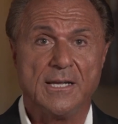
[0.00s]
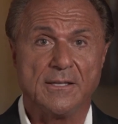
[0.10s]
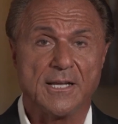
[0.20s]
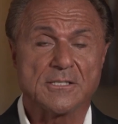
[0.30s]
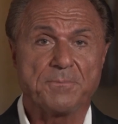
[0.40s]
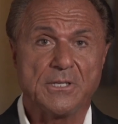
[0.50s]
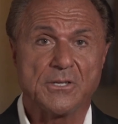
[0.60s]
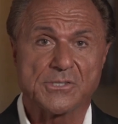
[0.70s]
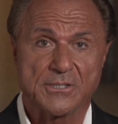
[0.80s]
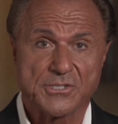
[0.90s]
and that's
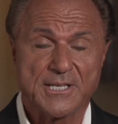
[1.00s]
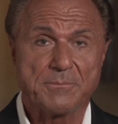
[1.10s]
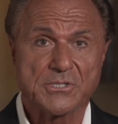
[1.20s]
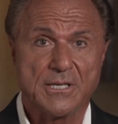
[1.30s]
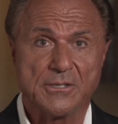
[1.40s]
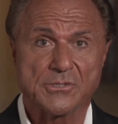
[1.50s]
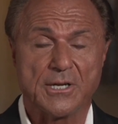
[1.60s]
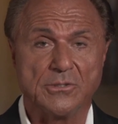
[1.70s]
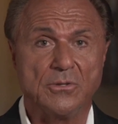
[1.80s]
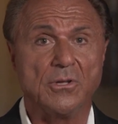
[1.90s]
because our stem cells
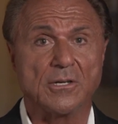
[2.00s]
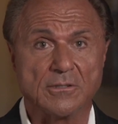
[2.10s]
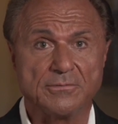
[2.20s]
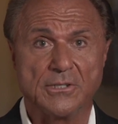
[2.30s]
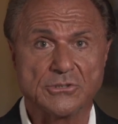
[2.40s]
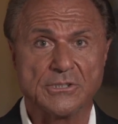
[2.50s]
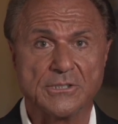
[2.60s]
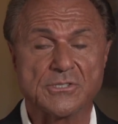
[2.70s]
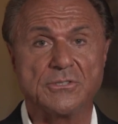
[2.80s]
are no longer functioning.